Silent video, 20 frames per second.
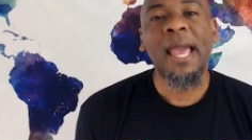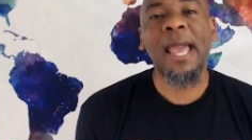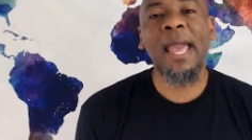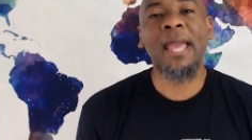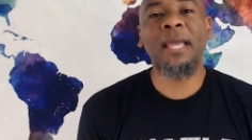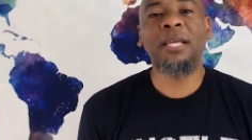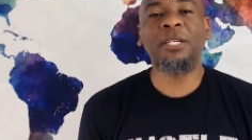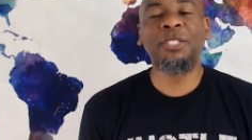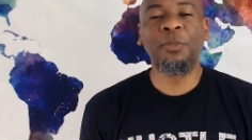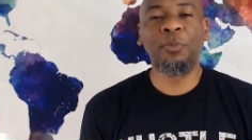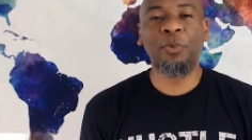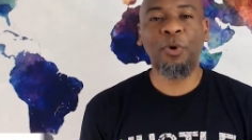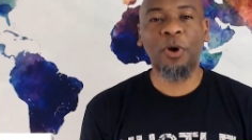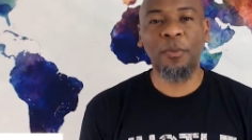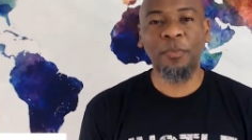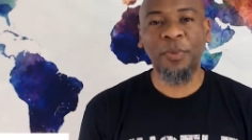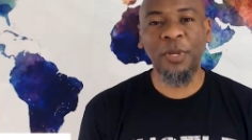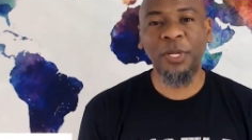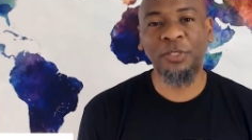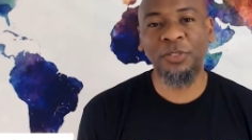Hey, it's your
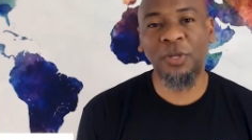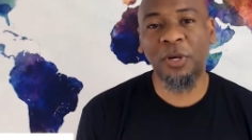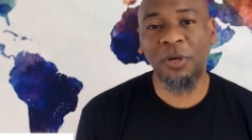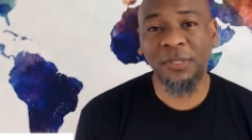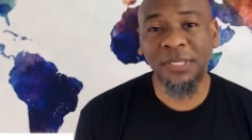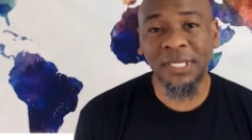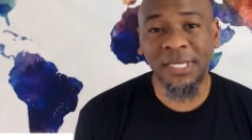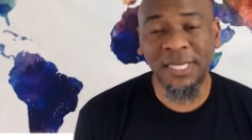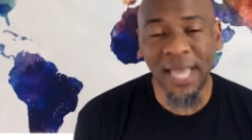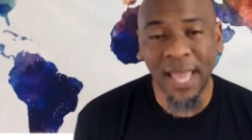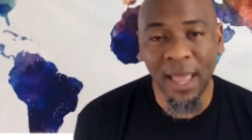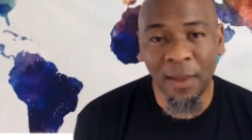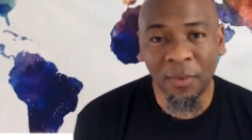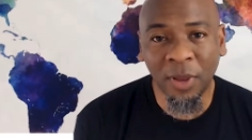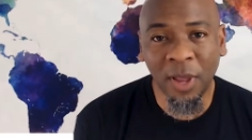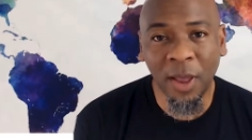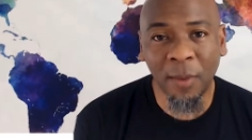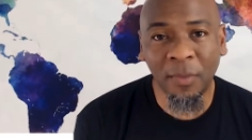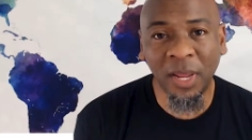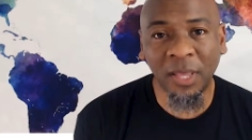boy Pedro. Today I'm
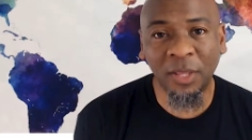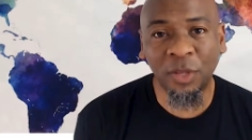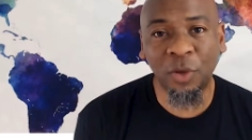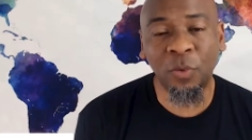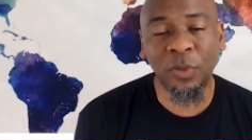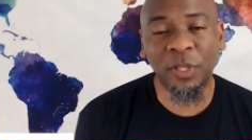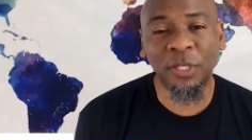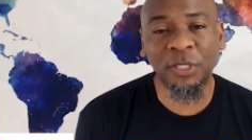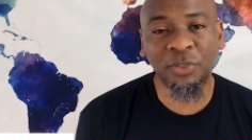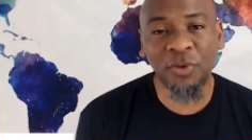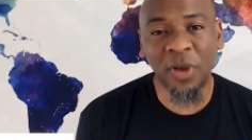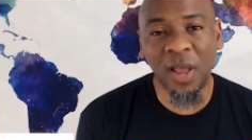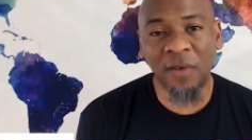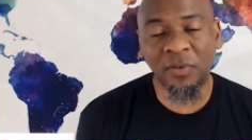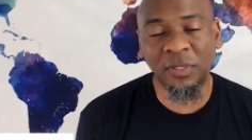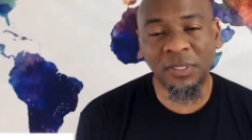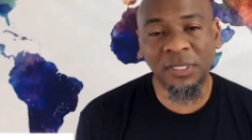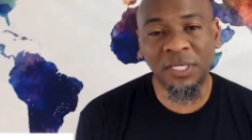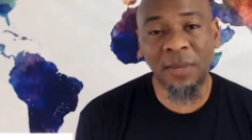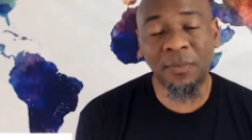coming at you with a
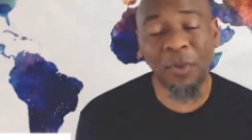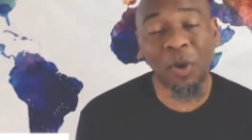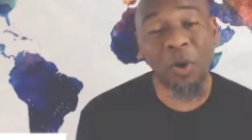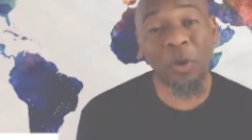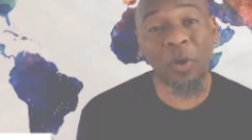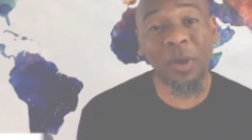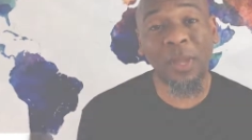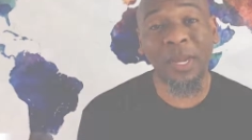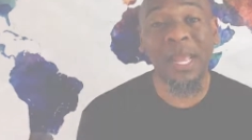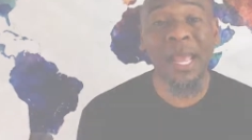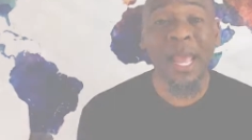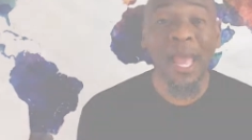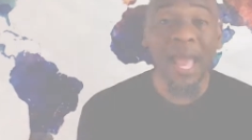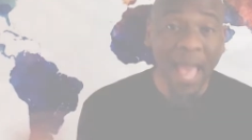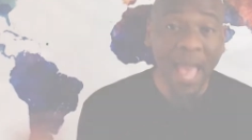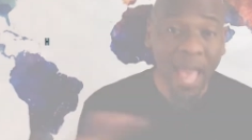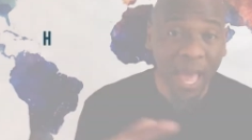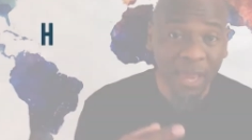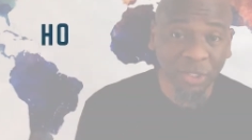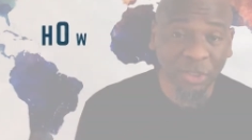travel tip on
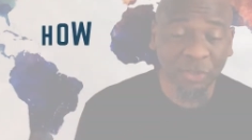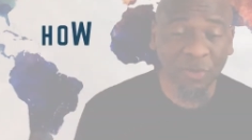how to